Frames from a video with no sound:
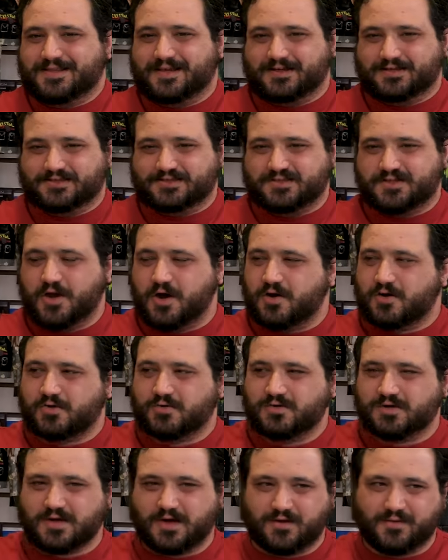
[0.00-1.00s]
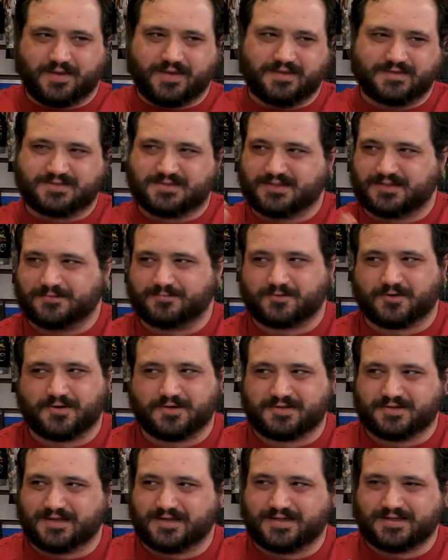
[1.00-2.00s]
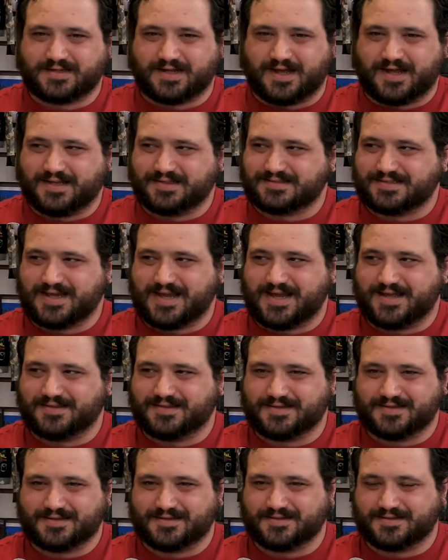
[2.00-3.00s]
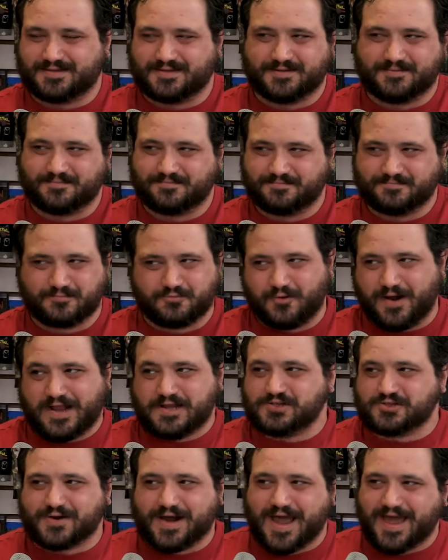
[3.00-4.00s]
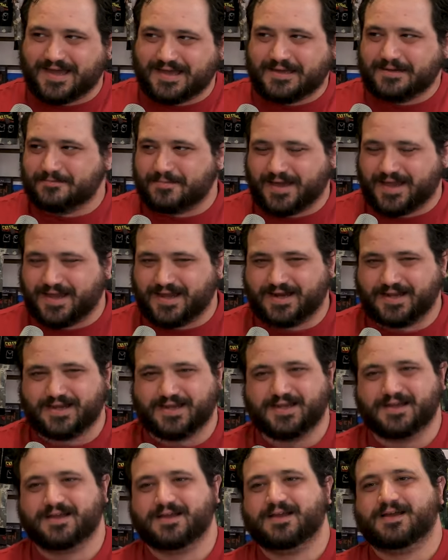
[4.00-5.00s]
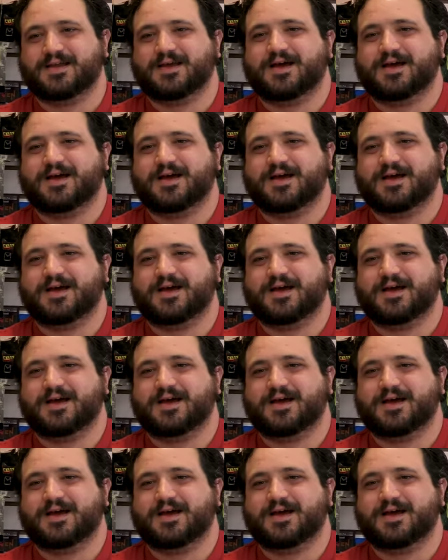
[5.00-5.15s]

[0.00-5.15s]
There's no going to Brooklyn to hunt down the the red dragon painting.